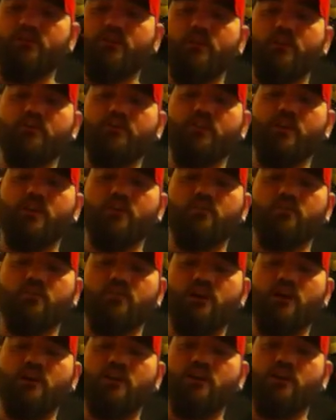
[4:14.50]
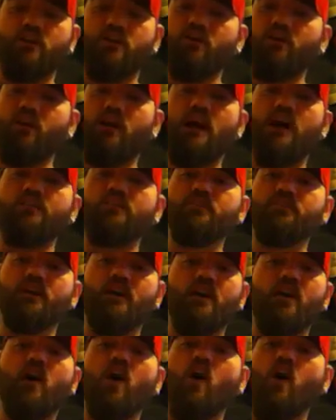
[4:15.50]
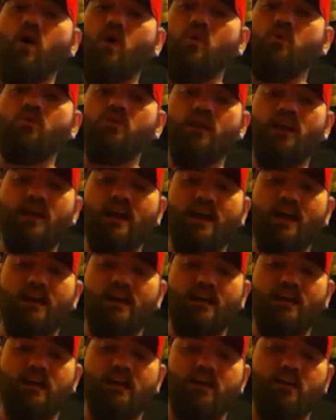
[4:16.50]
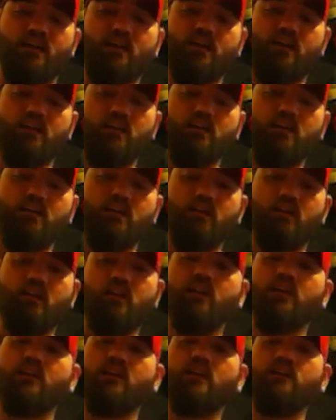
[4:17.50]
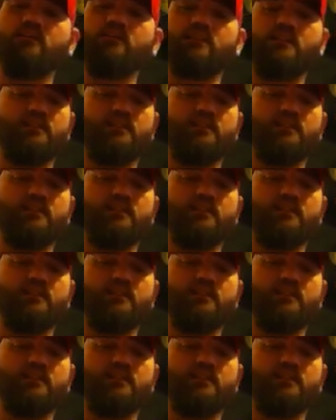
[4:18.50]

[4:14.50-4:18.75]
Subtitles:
for those of y'all who do not know, I do not own any guns